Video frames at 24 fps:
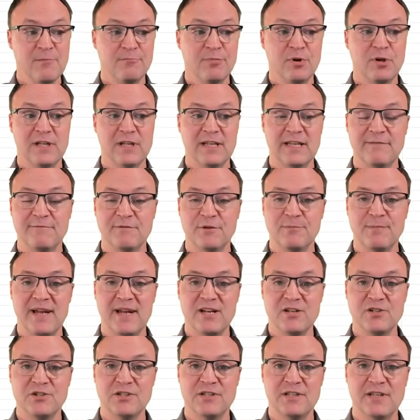pull
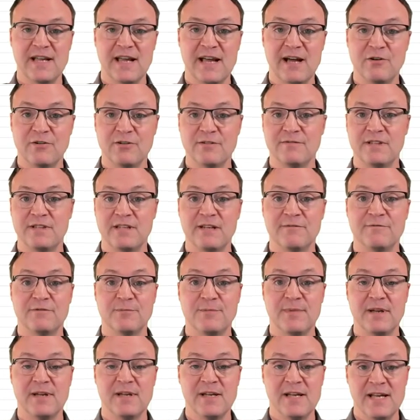information out of
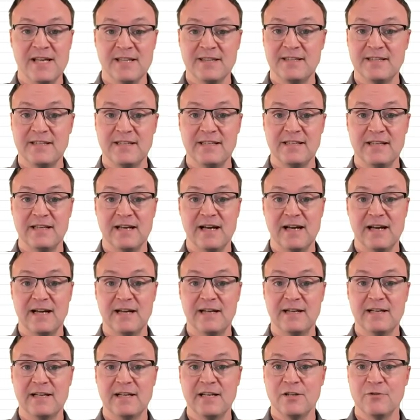
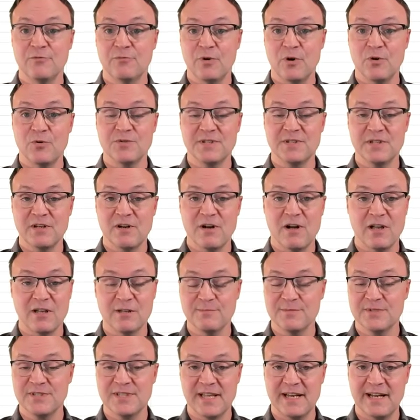the rows and
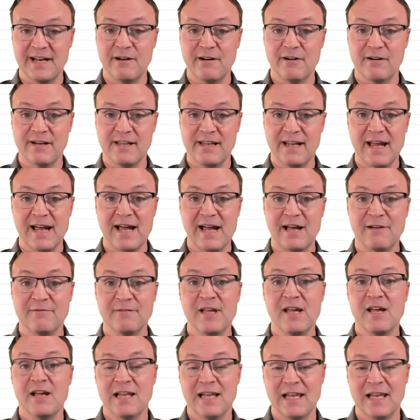columns that I already have.